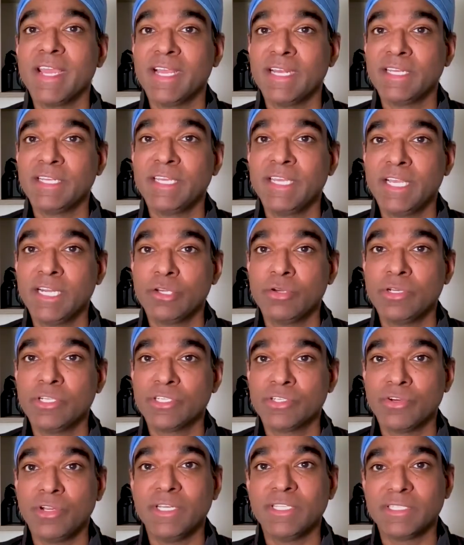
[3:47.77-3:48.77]
LDL
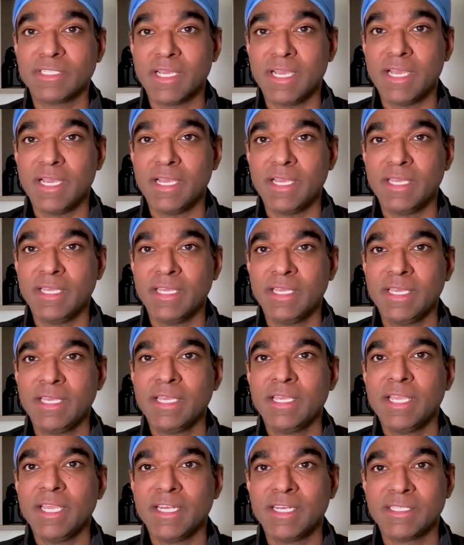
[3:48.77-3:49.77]
cholesterol is high,
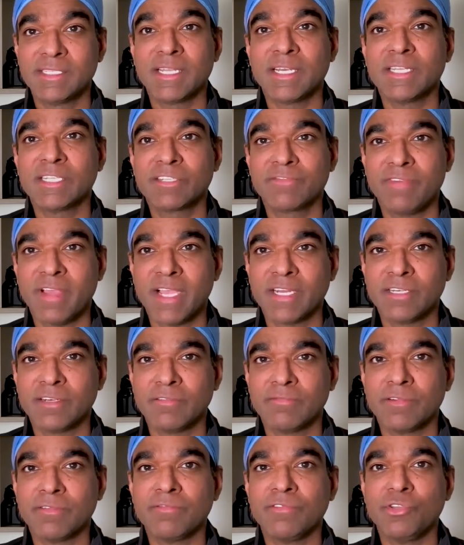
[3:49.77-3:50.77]
it is a risk factor
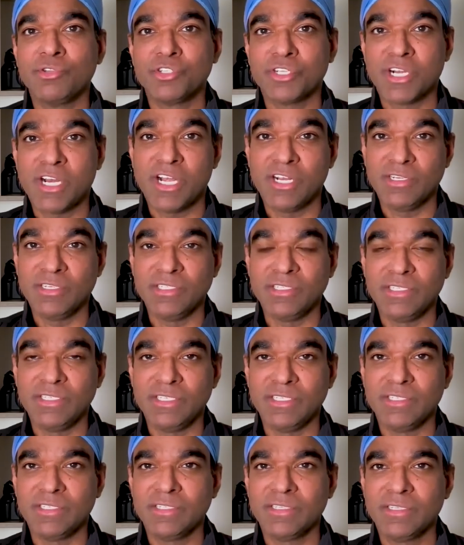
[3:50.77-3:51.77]
for future heart
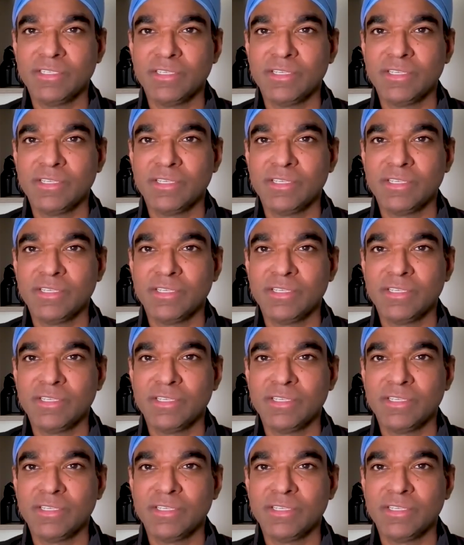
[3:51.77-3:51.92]
disease.